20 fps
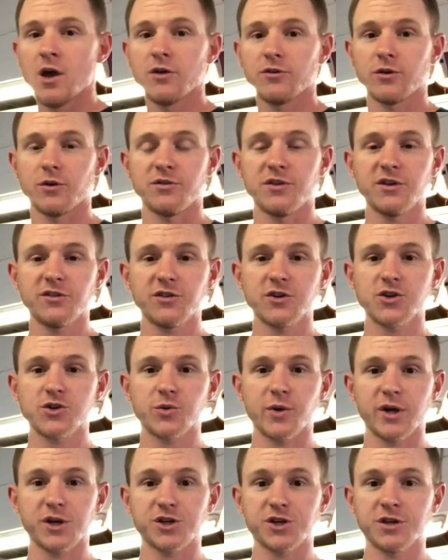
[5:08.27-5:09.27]
So in this
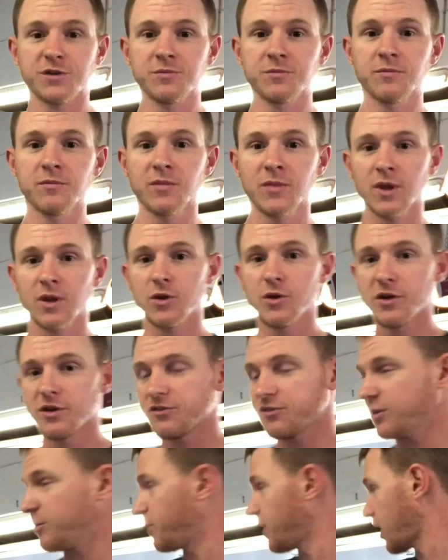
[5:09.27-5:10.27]
situation, you can
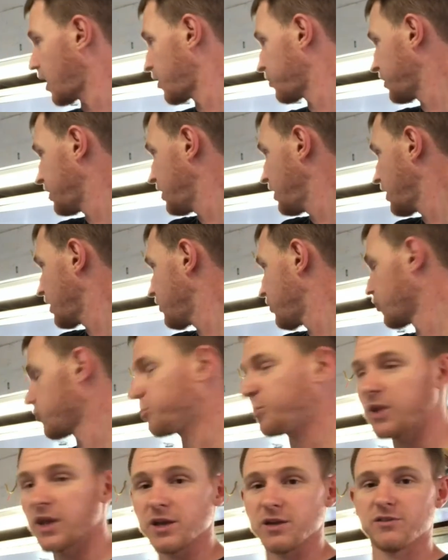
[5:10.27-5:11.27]
see behind me those
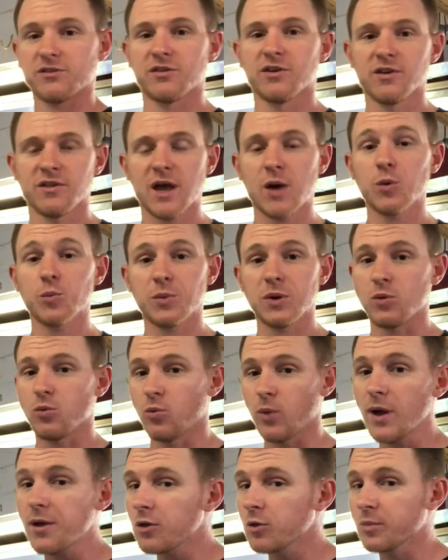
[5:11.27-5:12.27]
plates. That would be
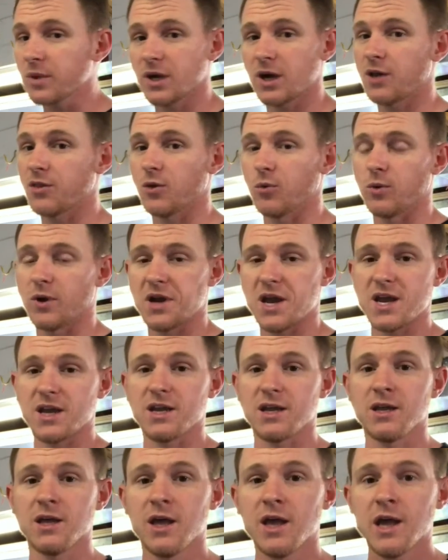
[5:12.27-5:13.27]
well beyond the
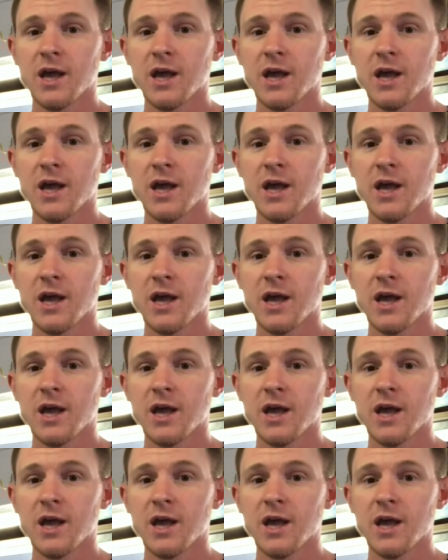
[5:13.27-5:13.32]
180.